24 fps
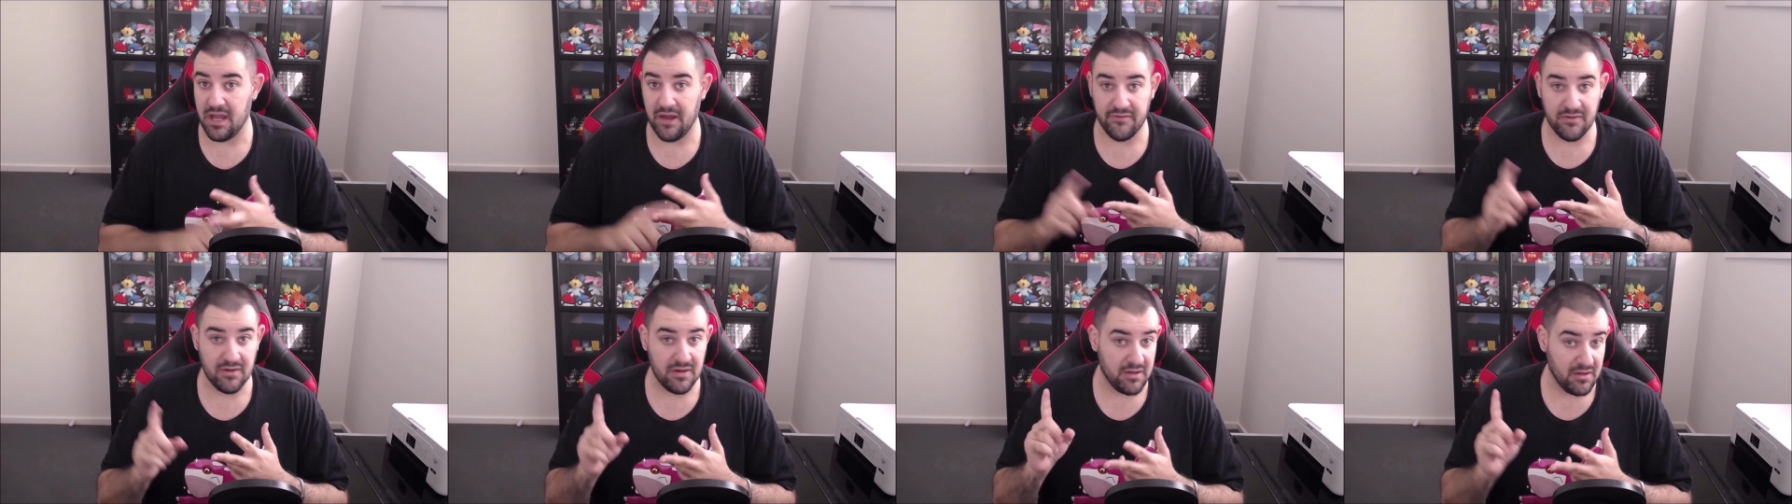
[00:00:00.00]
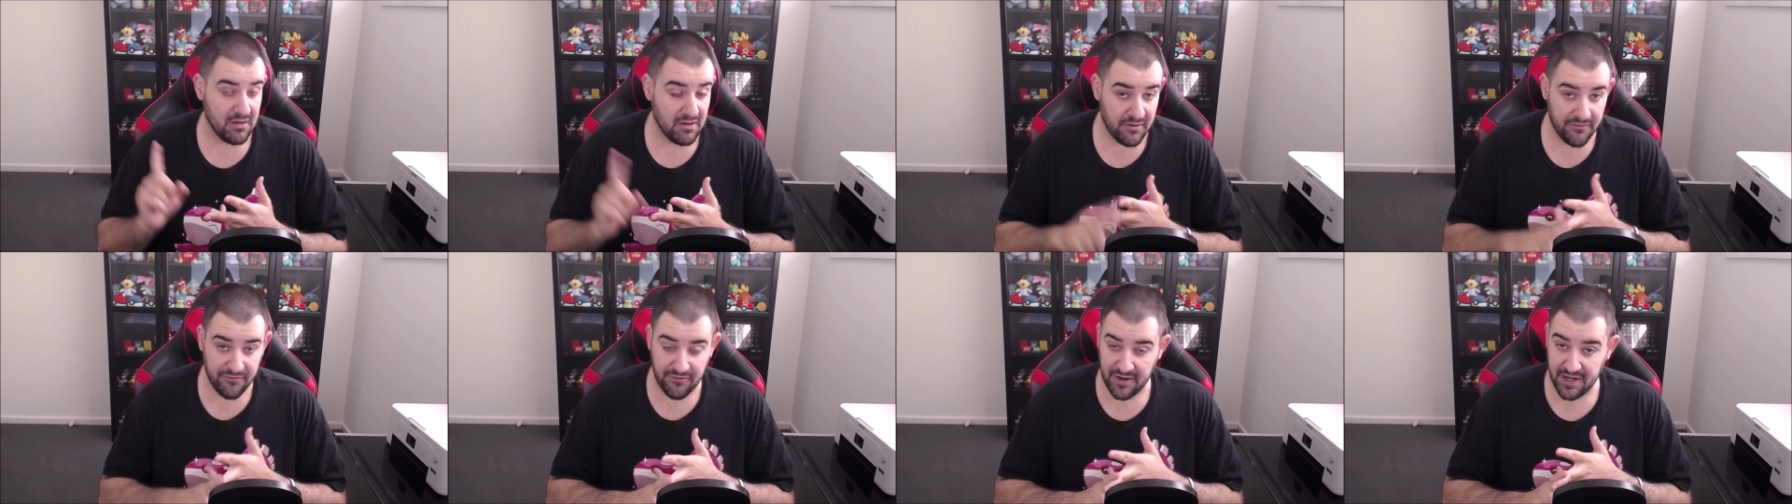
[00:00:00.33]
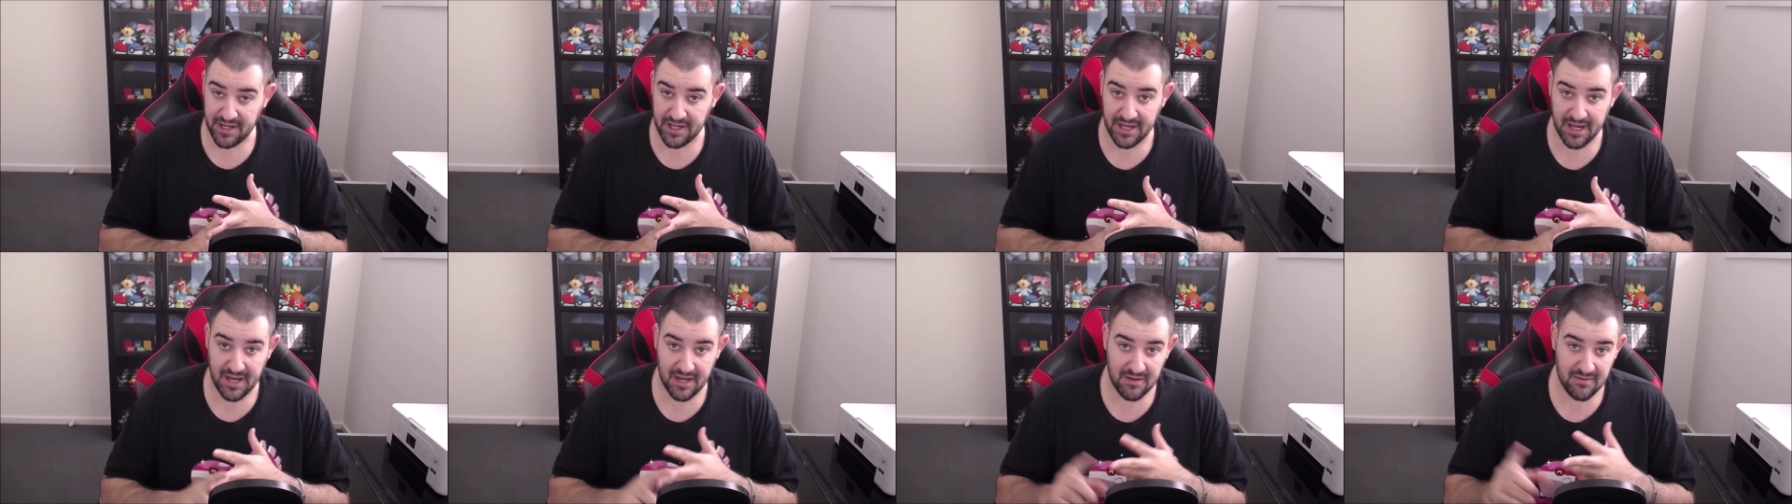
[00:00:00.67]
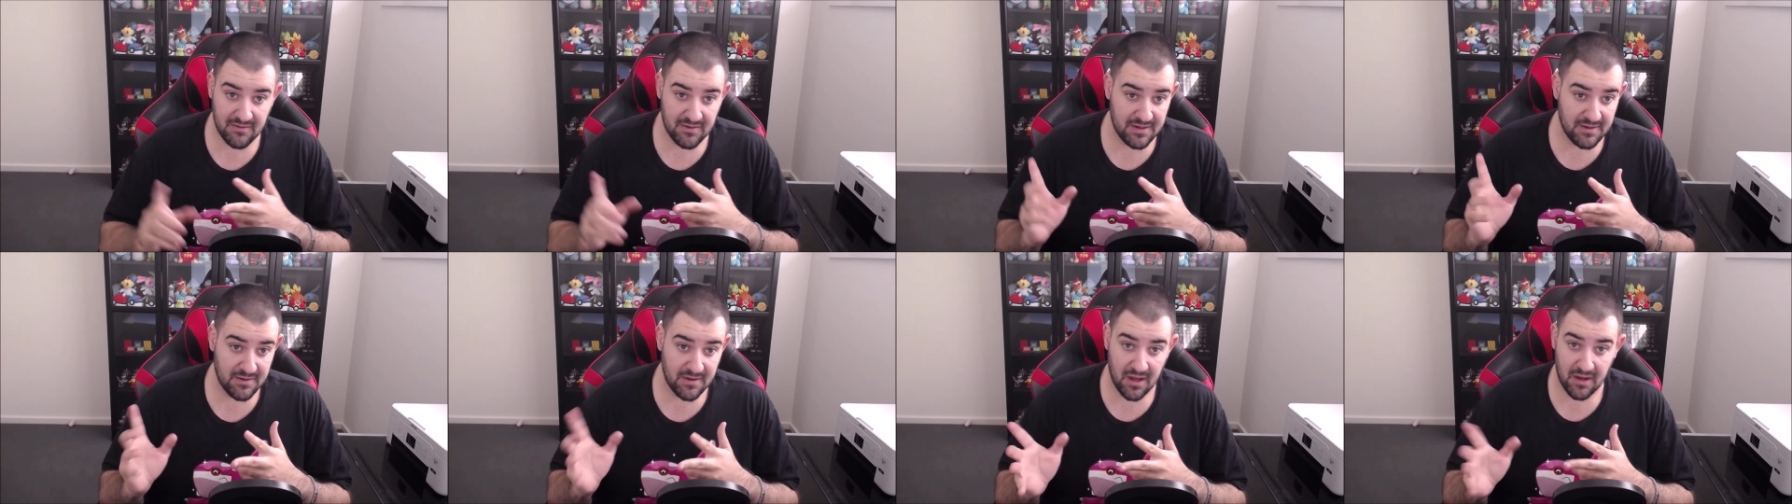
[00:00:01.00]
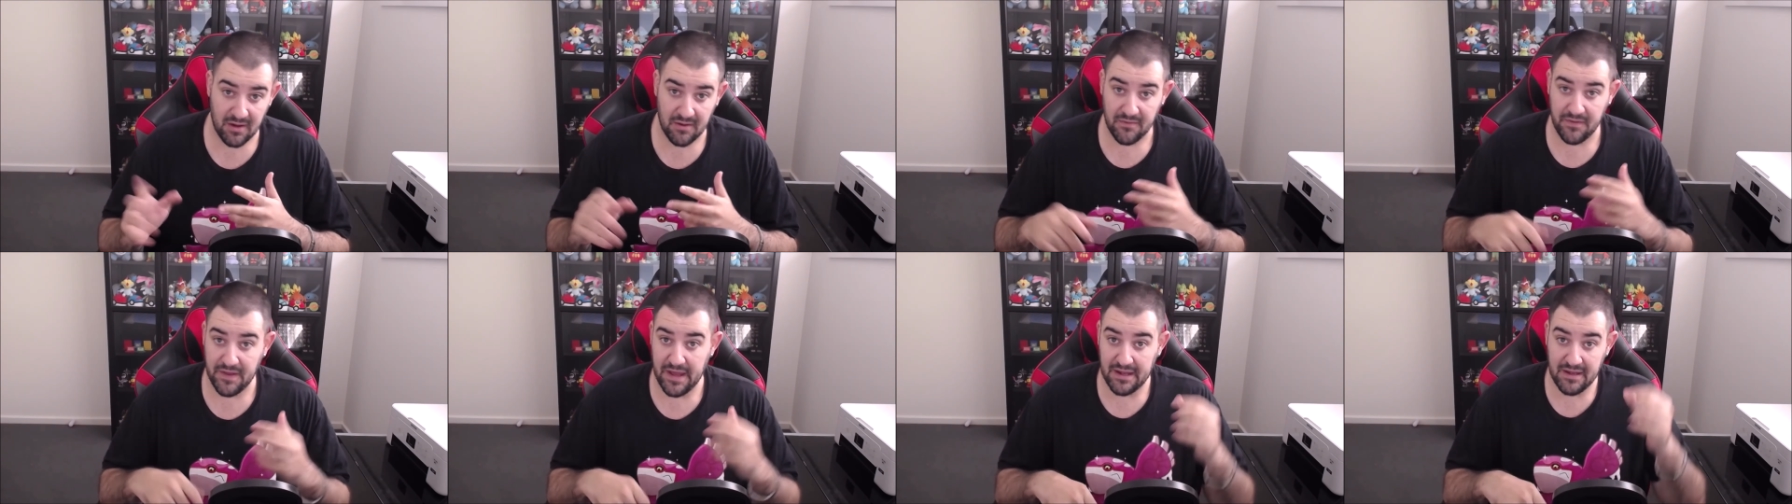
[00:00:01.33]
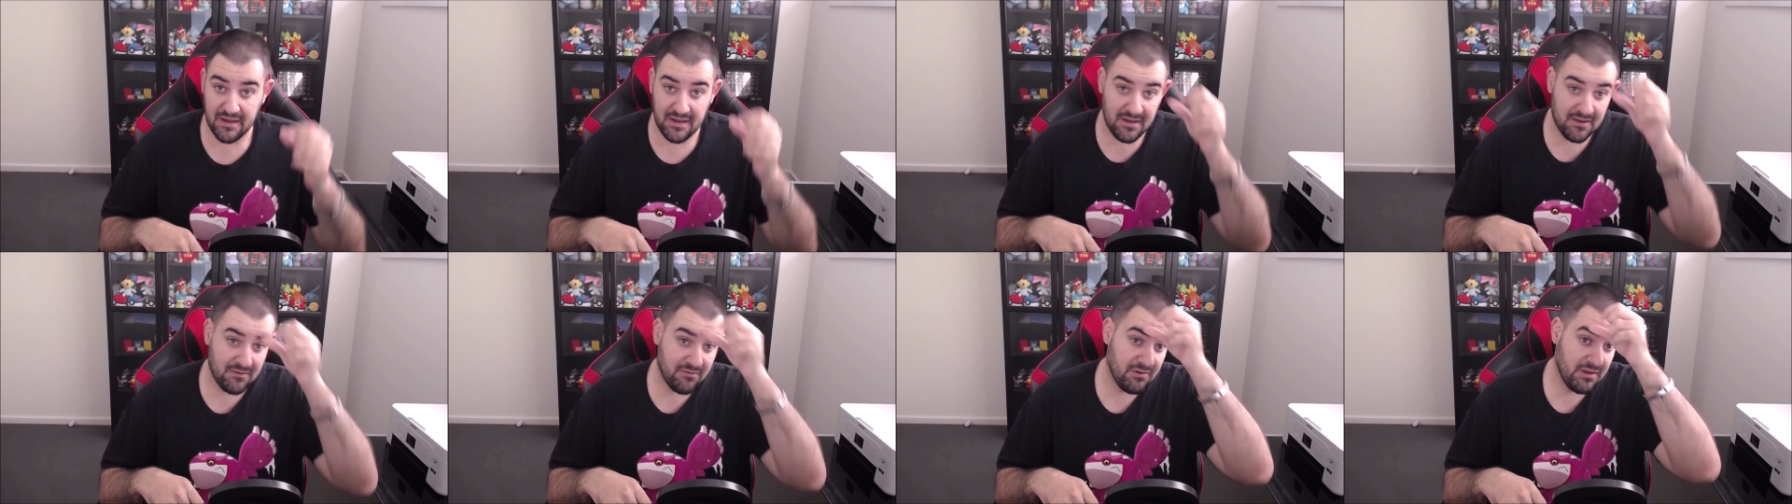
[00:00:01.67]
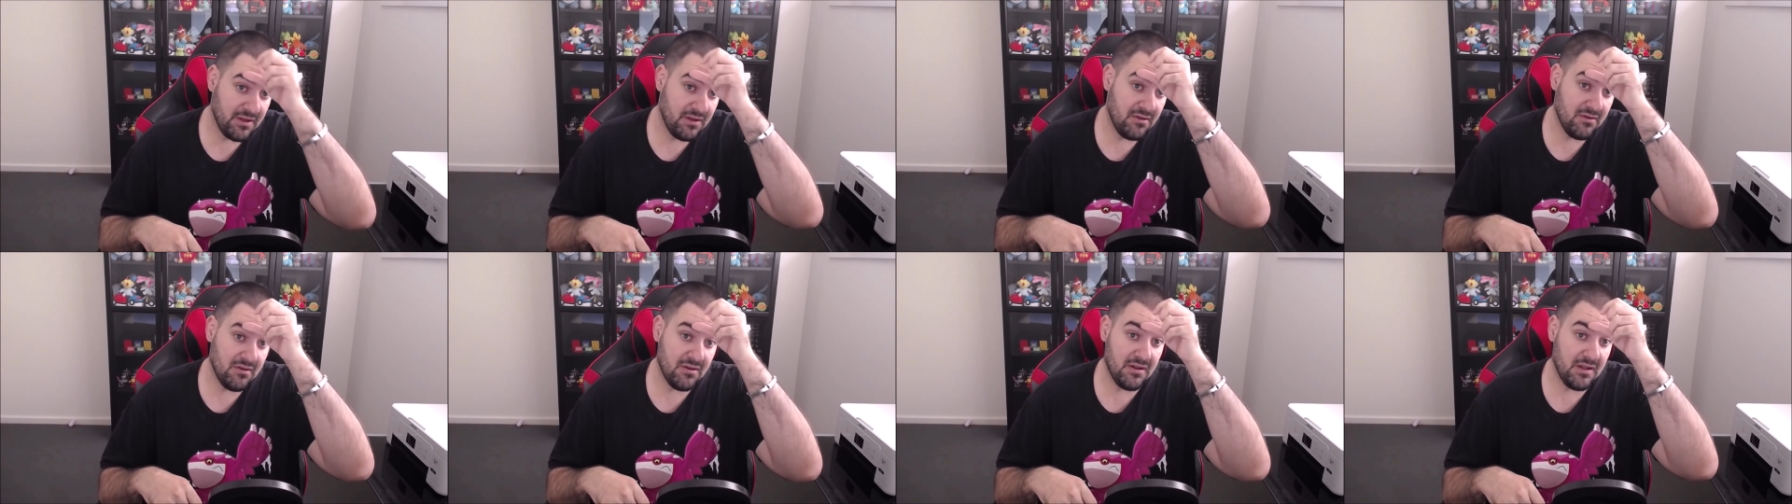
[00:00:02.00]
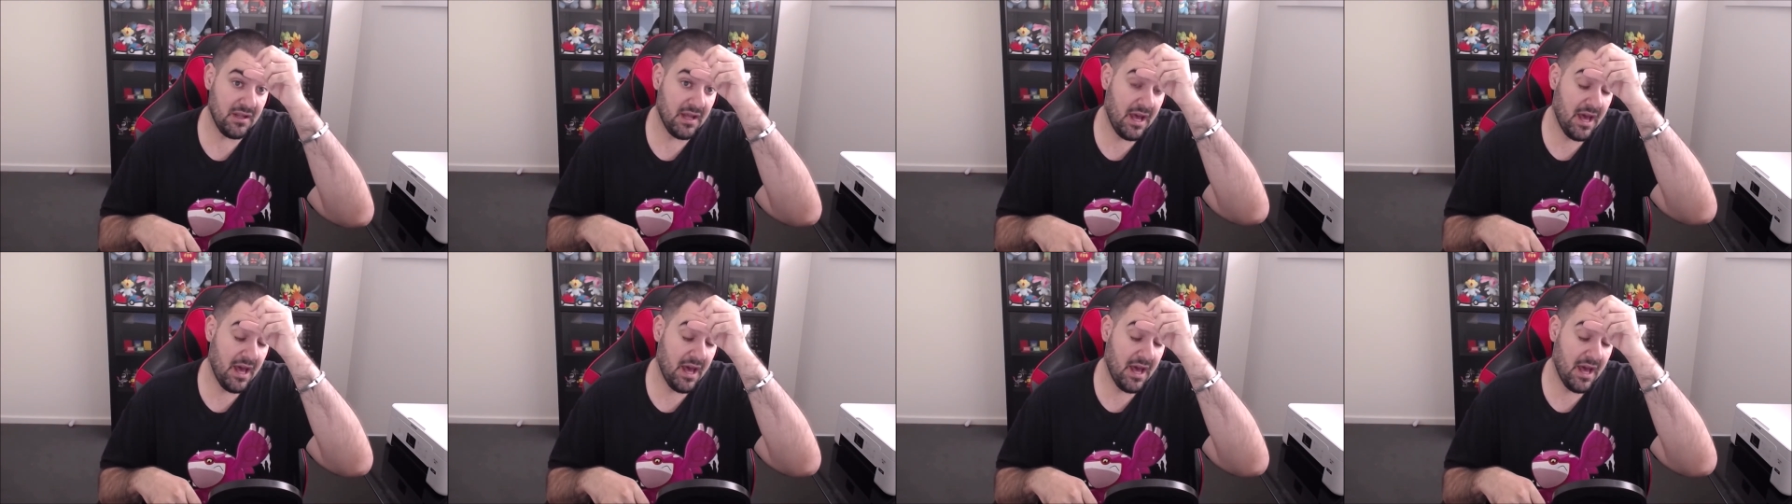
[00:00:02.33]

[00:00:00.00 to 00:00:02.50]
I've got a girlfriend again. So that is really good.